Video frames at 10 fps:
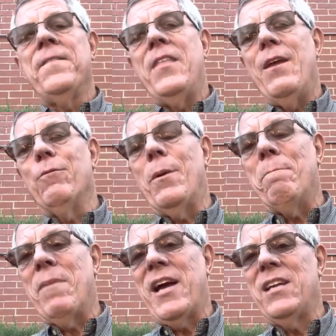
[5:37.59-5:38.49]
it
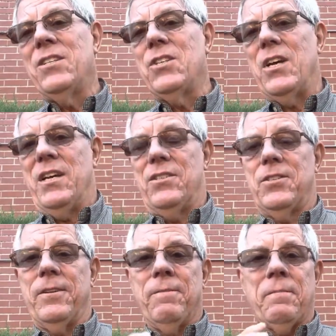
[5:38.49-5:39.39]
reminds us
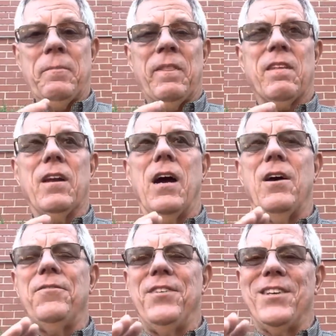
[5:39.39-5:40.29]

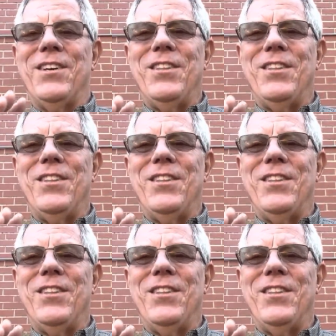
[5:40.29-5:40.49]
of the,